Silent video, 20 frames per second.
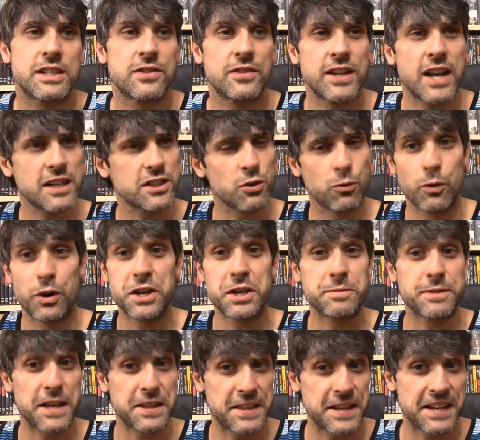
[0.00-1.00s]
It's Vanessa
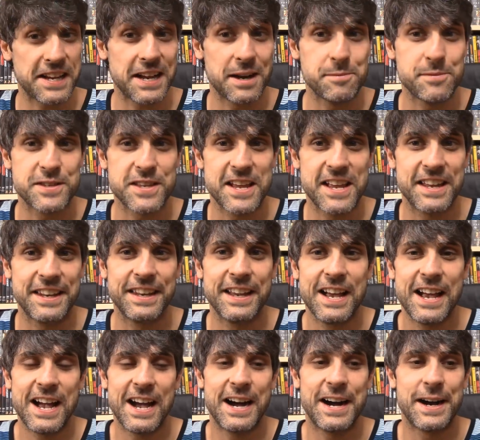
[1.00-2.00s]
Williams, I think, comes in,
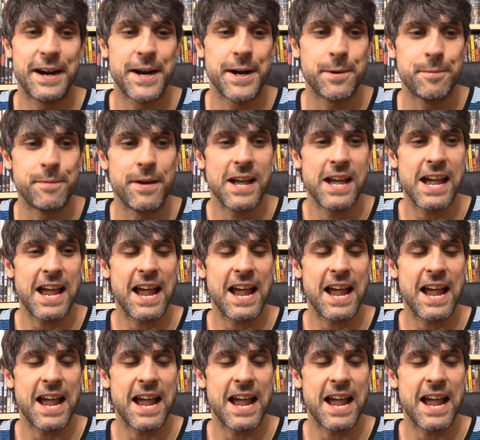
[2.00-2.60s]
um,